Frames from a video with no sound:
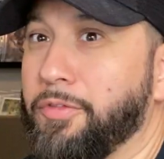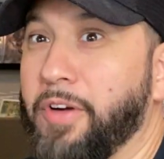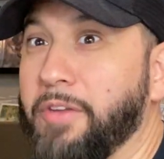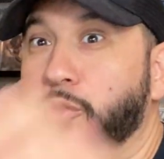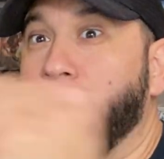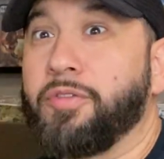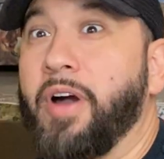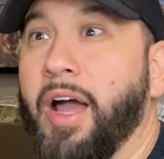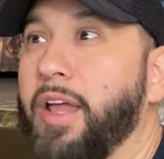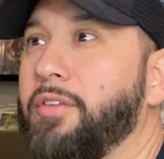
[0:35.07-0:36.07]
5/25,
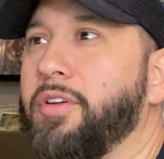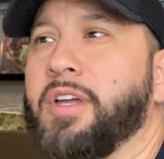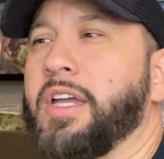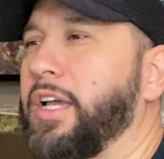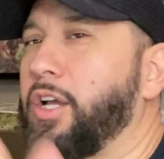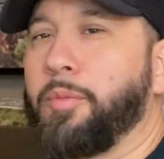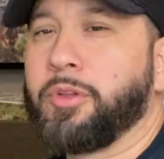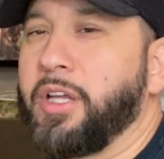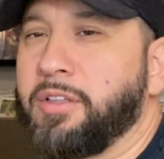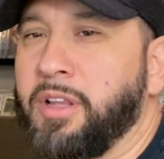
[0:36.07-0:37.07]
a couple
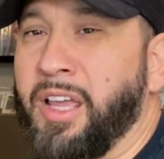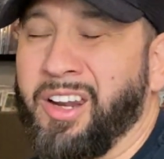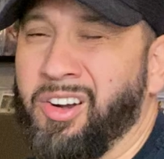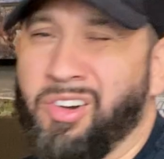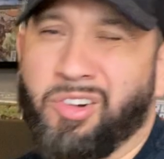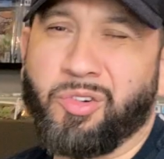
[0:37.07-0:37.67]
days later,